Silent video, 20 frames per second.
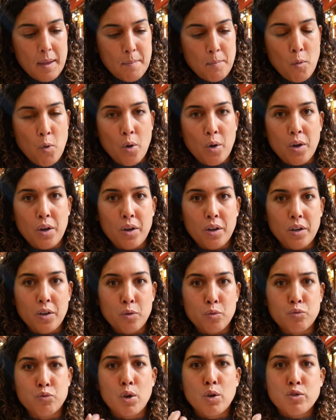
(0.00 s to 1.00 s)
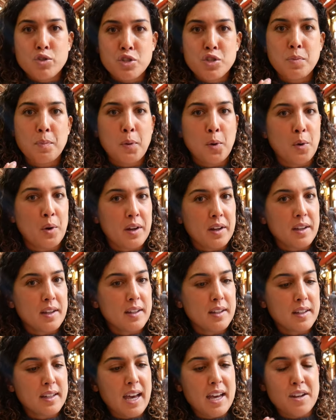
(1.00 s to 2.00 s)
more roast pork
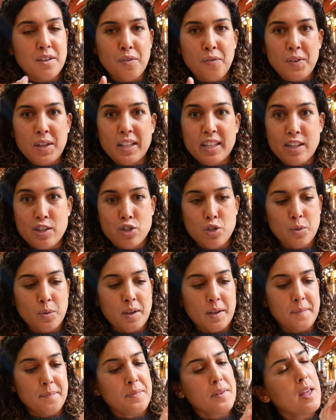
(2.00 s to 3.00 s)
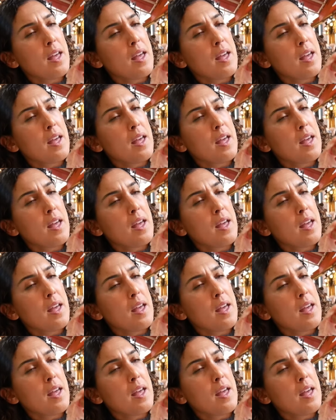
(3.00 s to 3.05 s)
kind of feeling to it.